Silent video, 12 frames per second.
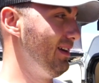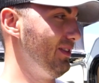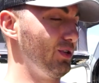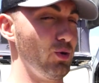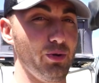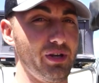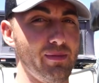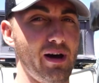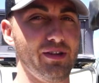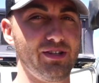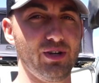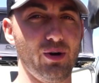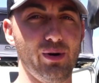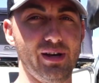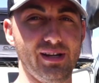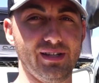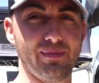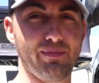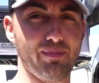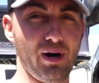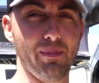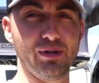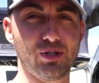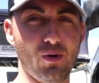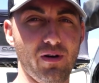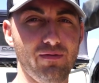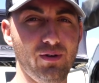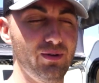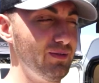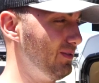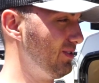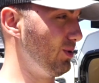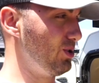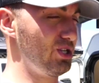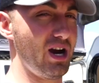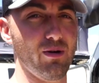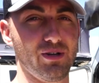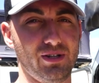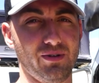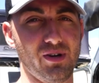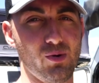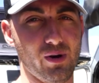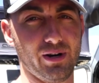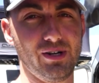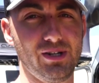The cool thing about this though is pump is 12 volt, so the shower is still going to work.